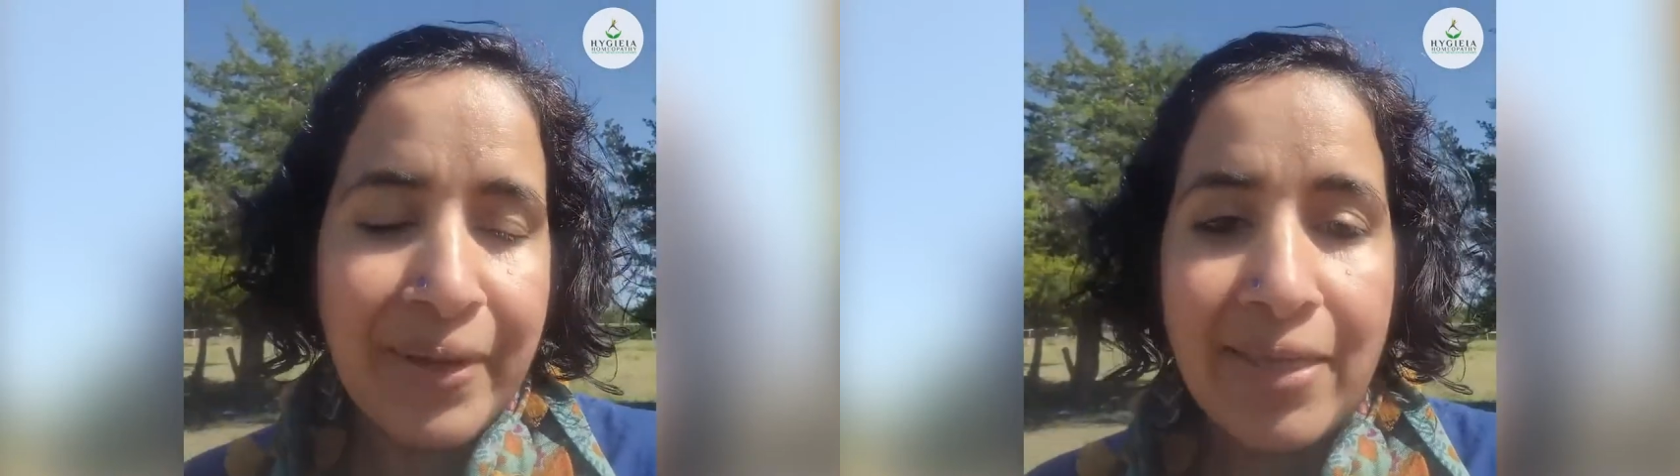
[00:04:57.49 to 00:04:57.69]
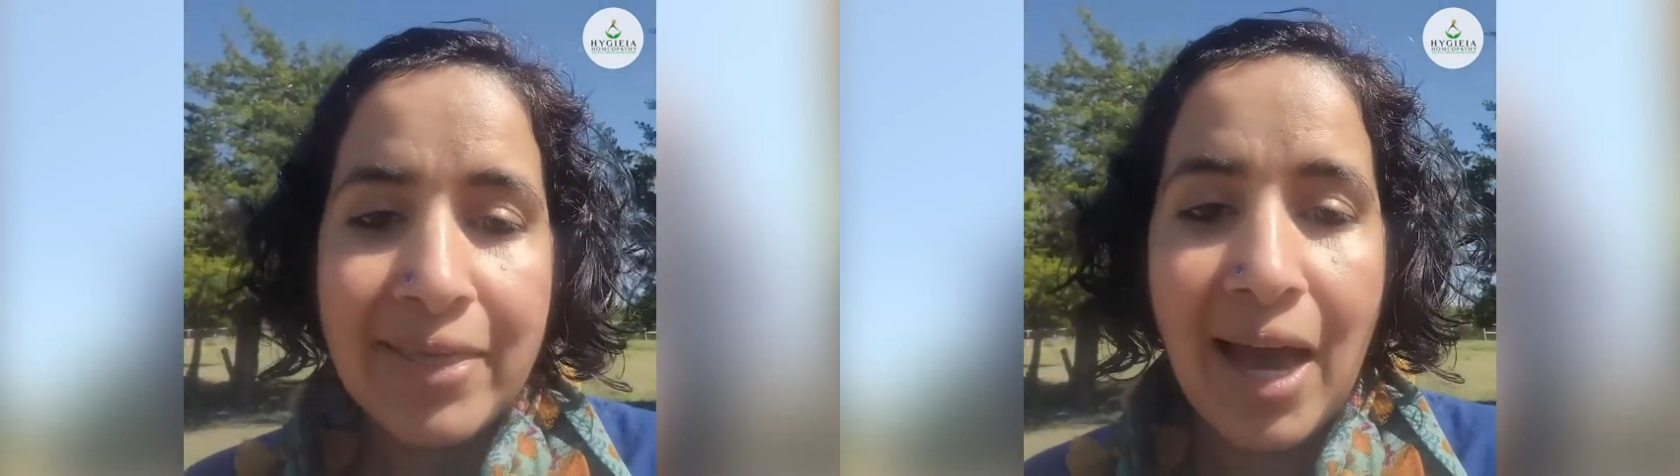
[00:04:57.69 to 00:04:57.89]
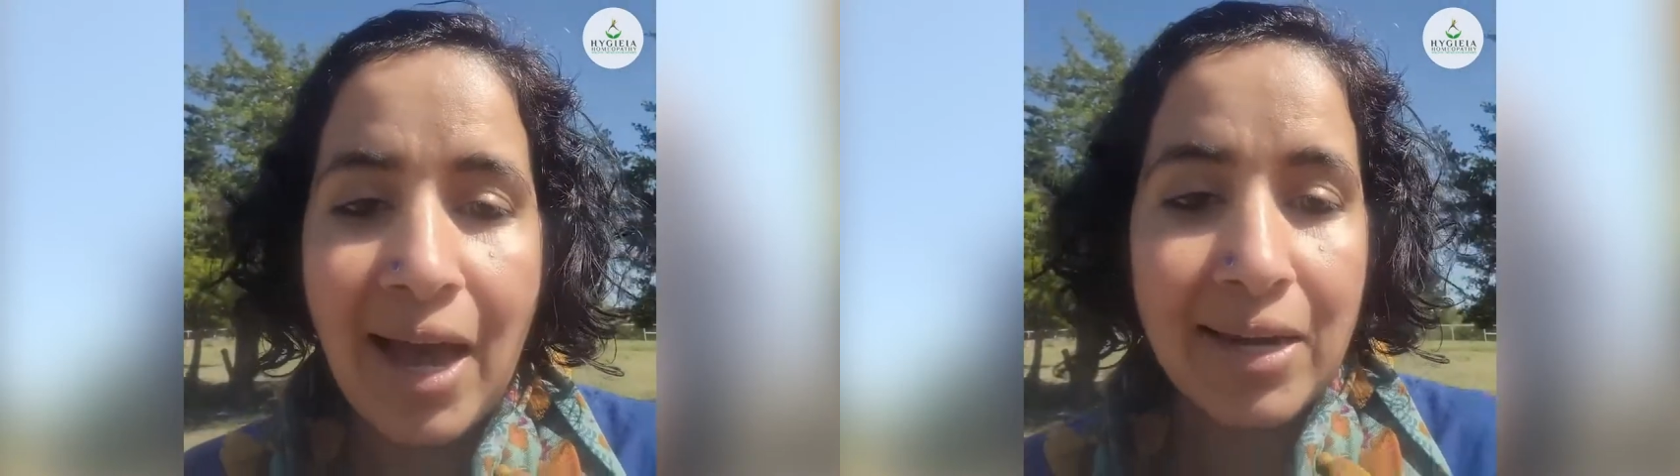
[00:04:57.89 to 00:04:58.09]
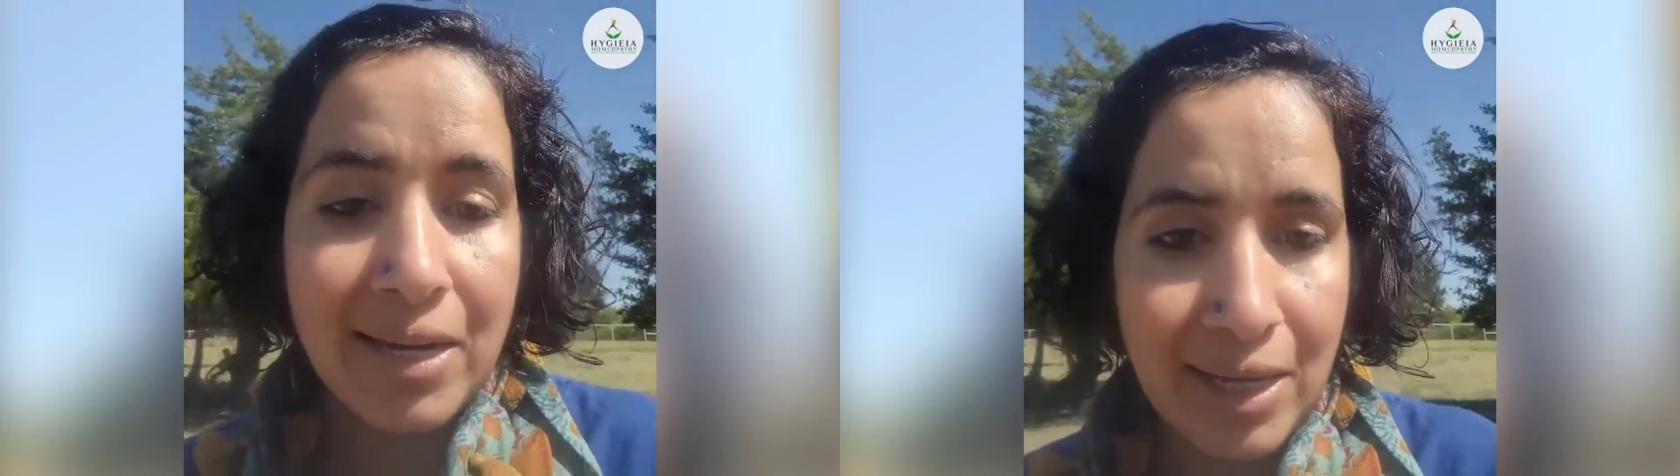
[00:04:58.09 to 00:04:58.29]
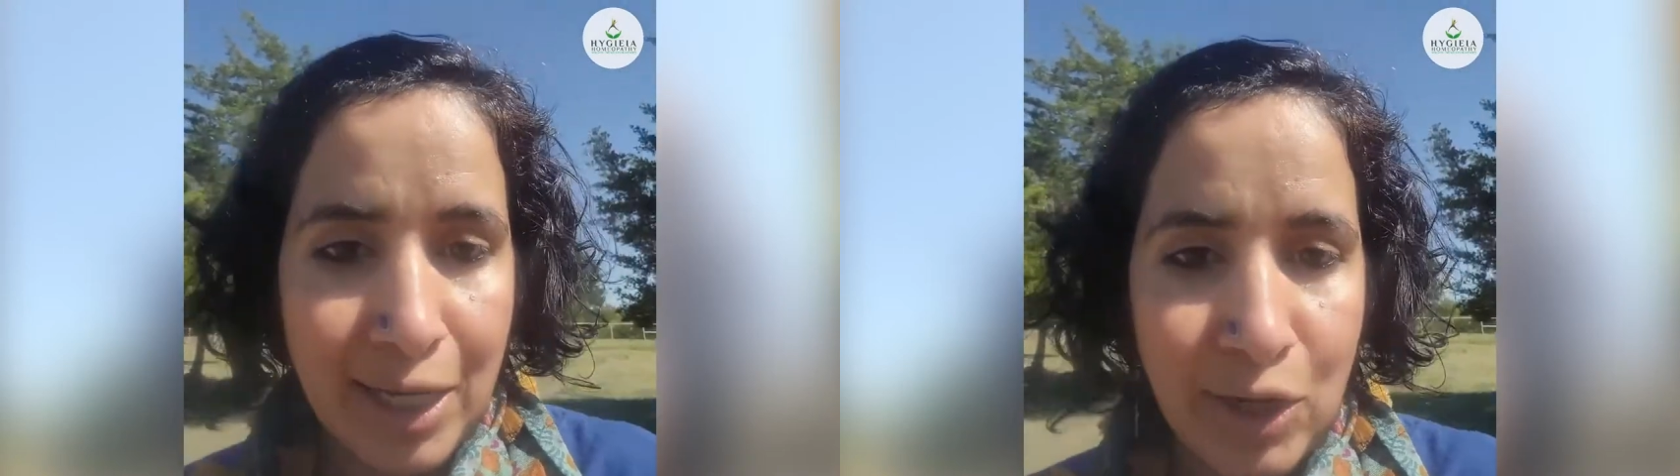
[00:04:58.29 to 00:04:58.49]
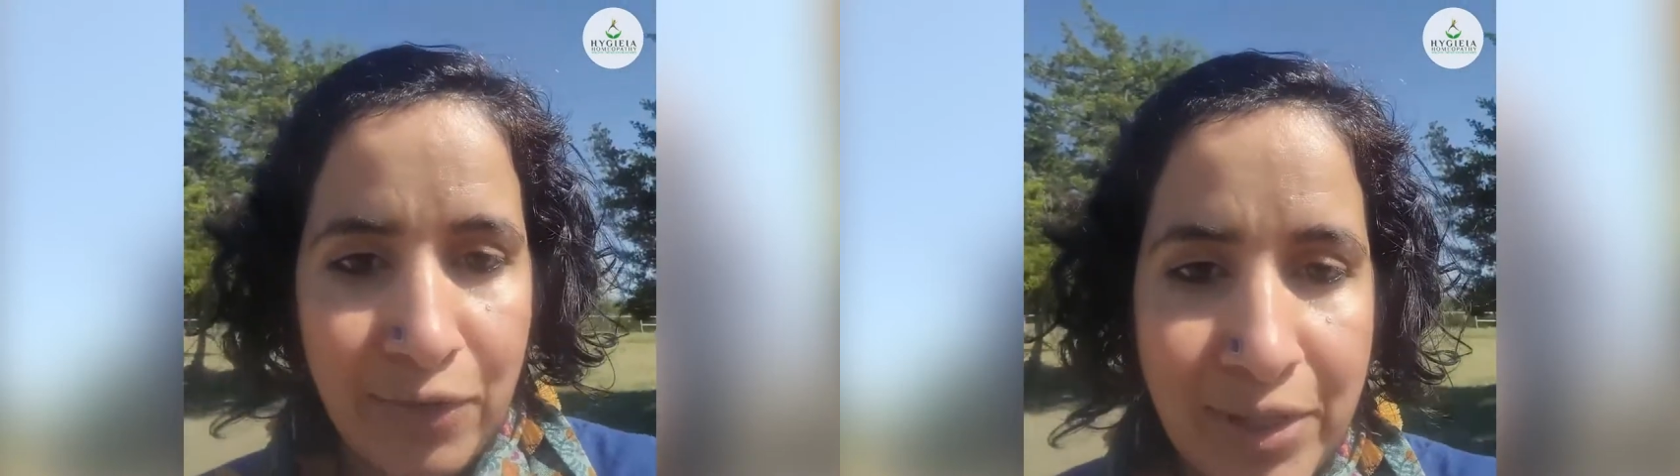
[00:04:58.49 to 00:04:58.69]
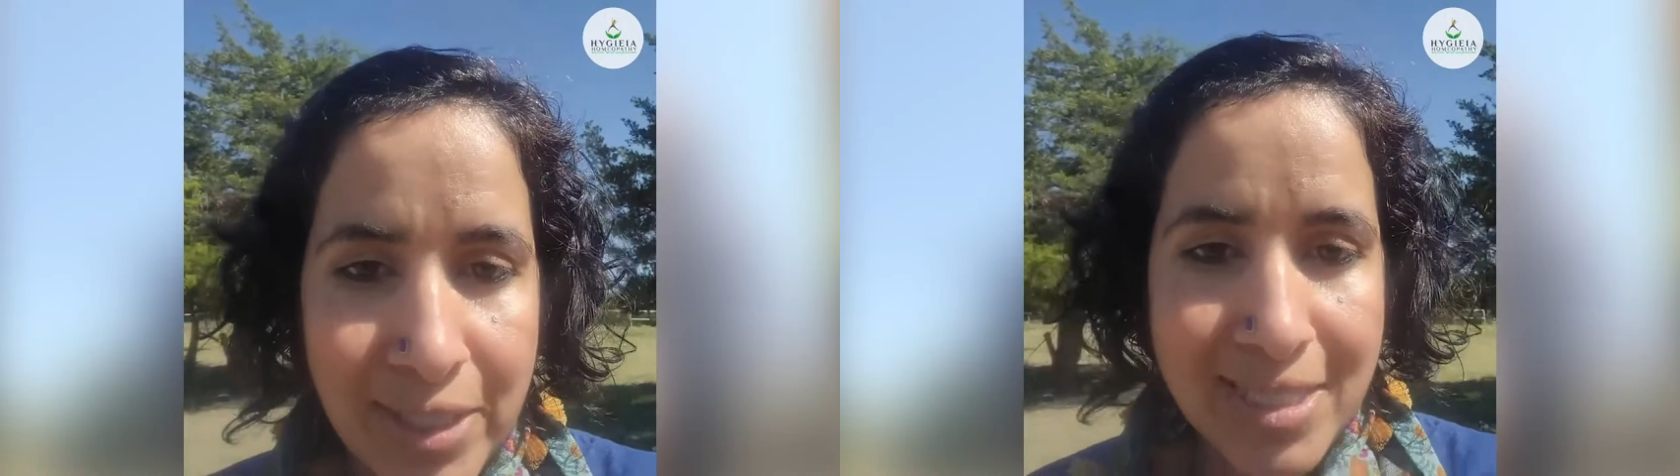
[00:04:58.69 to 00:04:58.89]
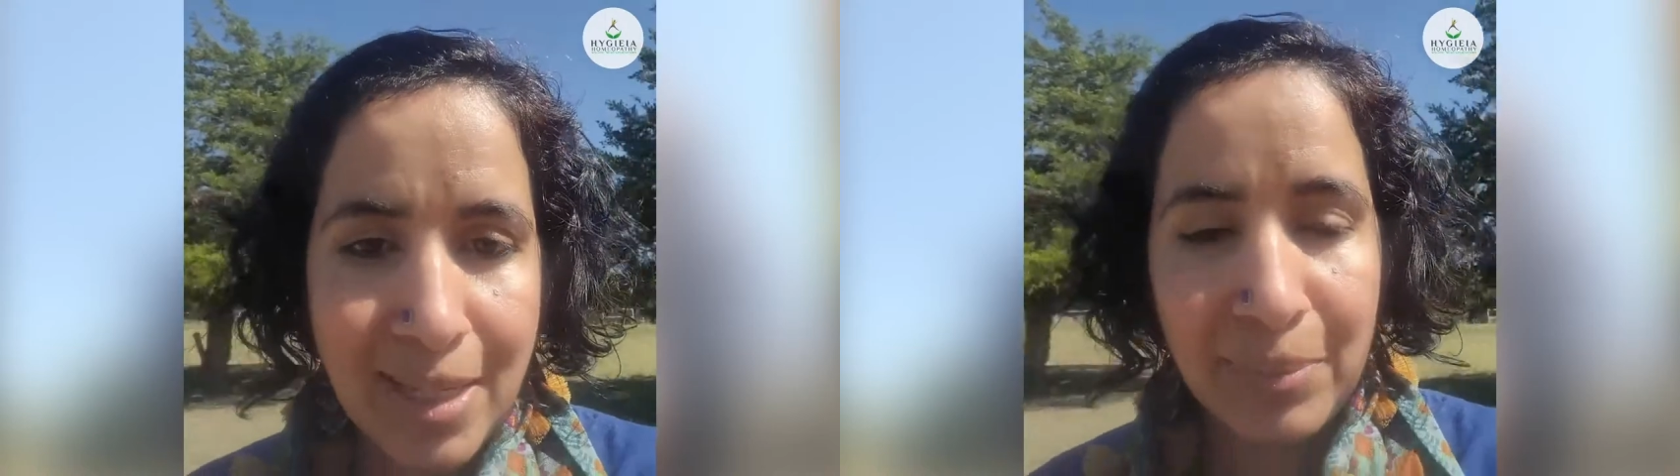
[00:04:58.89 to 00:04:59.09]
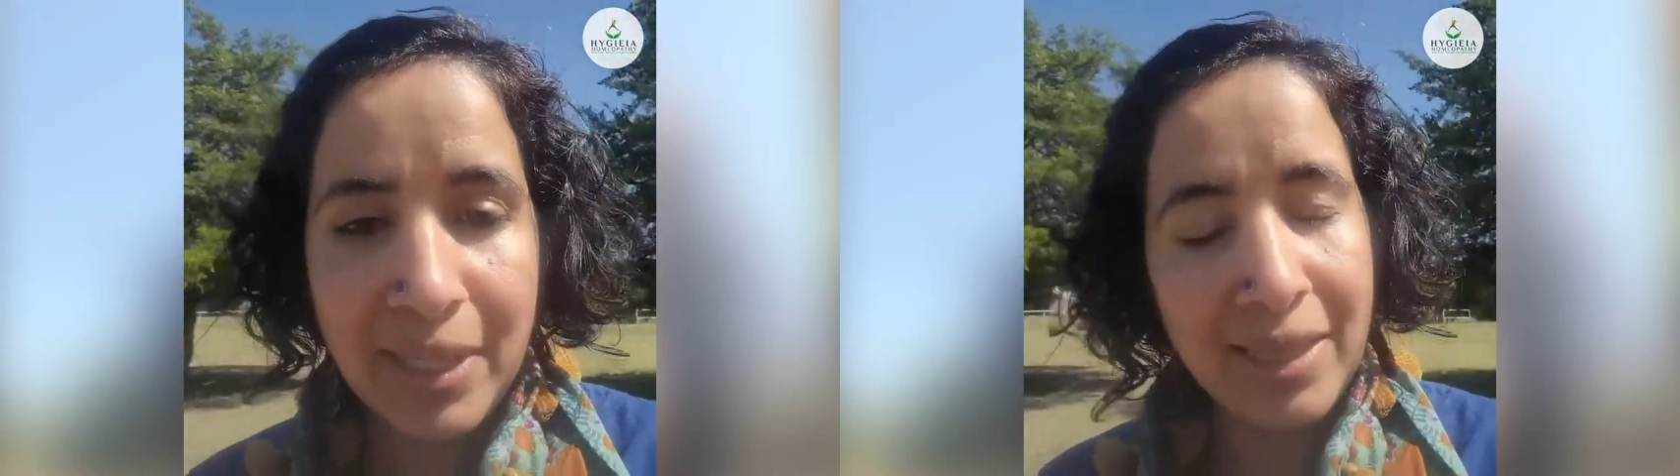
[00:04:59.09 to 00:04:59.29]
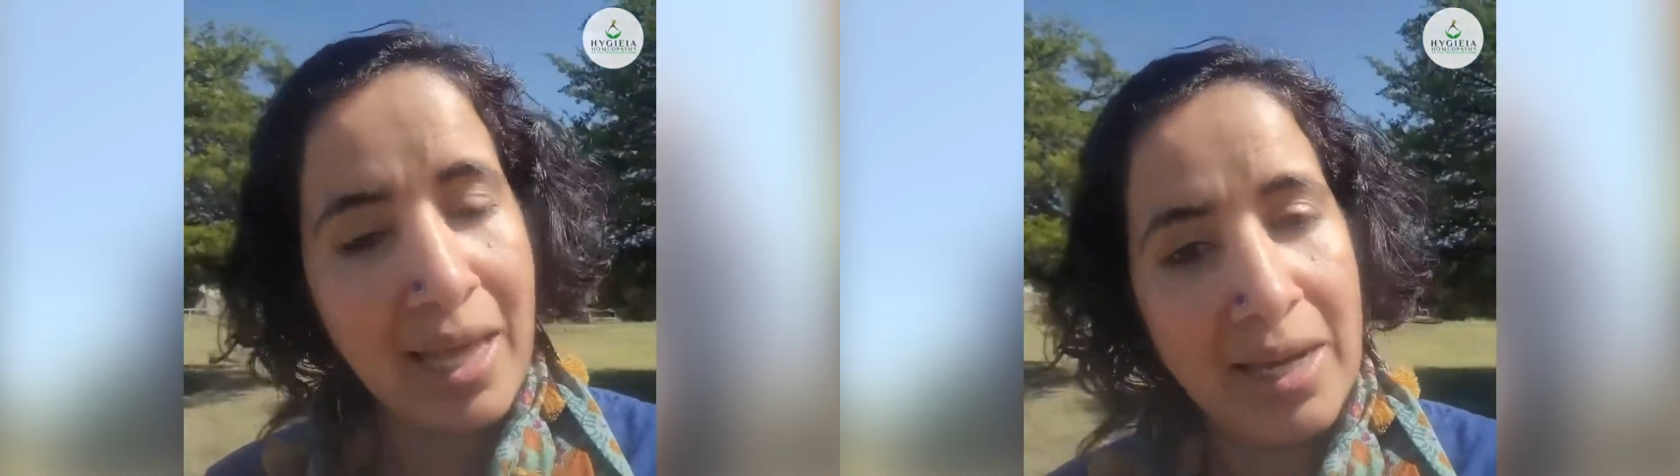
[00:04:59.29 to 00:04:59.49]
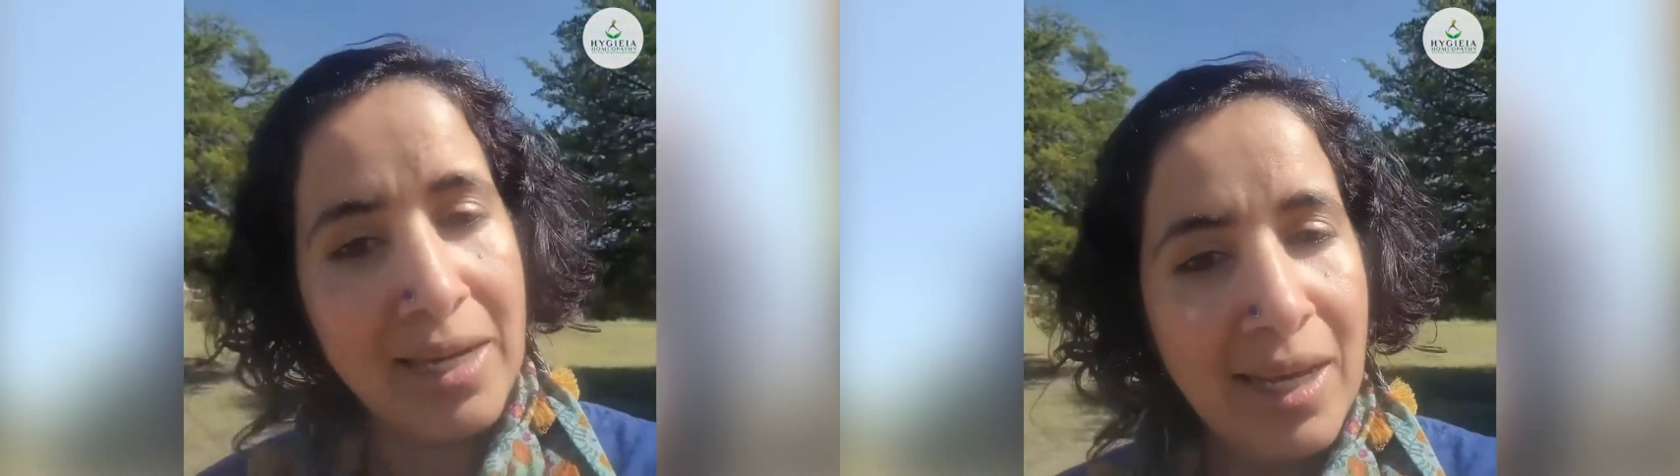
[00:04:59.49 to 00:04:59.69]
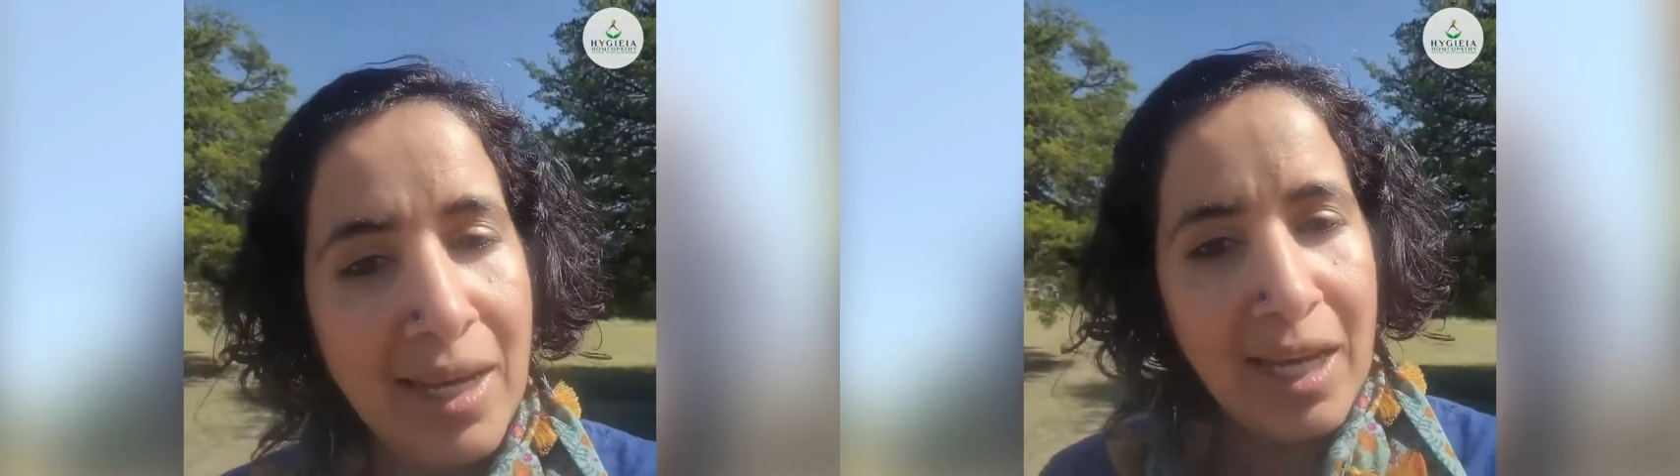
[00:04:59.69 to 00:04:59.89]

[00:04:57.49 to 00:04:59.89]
that, you know, if this is something that